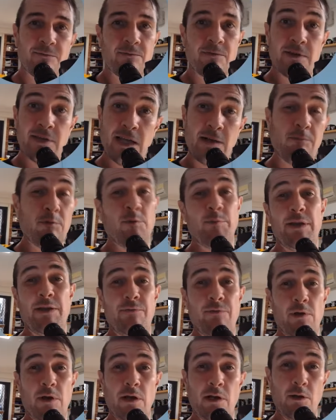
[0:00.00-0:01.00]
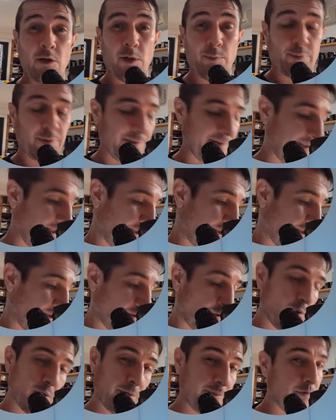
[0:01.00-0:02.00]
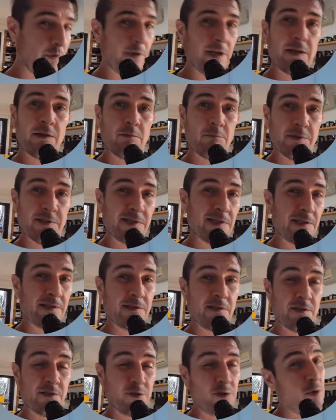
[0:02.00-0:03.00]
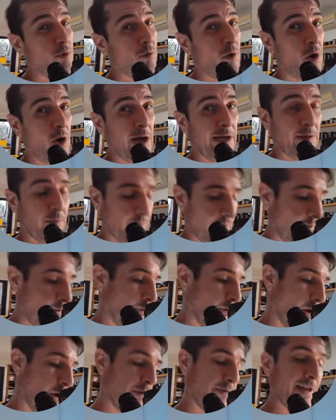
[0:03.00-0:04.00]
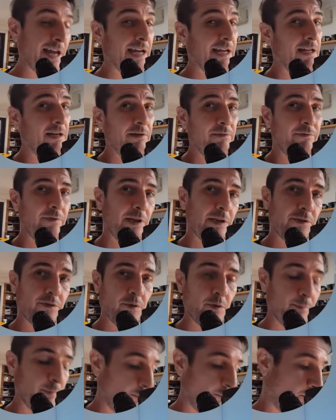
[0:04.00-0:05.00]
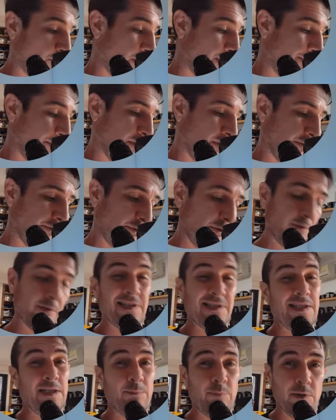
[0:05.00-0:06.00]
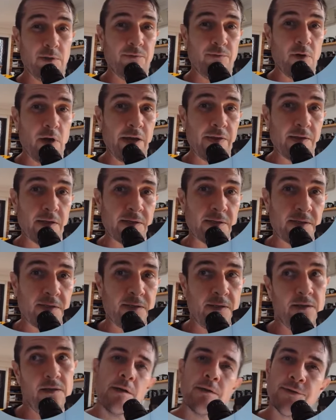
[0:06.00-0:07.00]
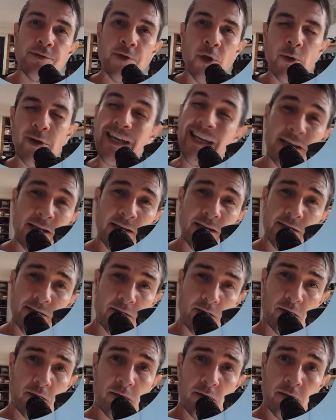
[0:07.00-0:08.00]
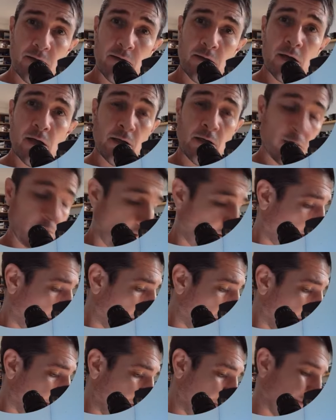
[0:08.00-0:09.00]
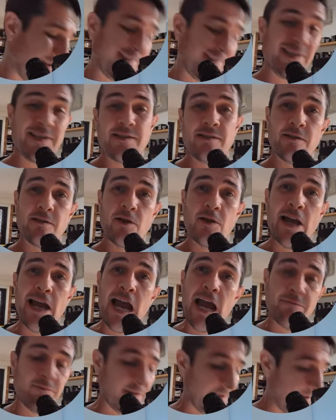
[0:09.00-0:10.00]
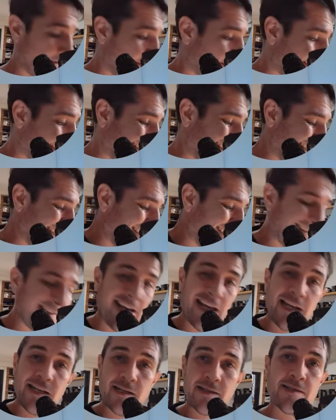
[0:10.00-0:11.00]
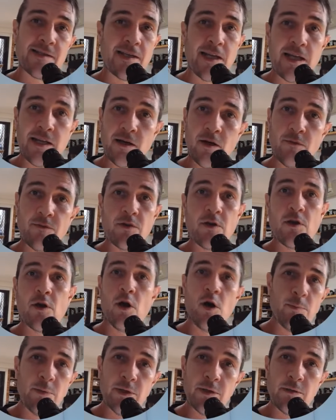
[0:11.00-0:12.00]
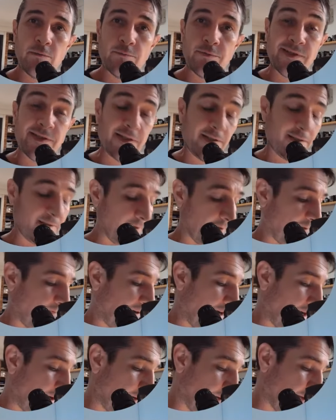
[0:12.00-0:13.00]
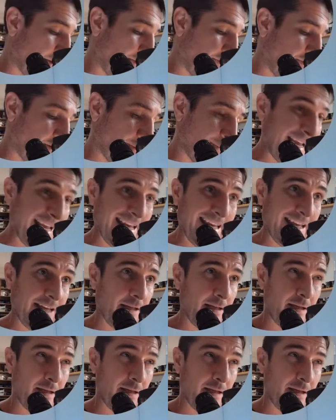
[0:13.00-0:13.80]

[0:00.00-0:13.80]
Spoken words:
that would be for a lot of precision, or if you get the resistors too high or too low, that can affect you. But what I'm going to do is simplify this. So here's a lot of the common resistors I have. This is just a standard set of common resistance values from a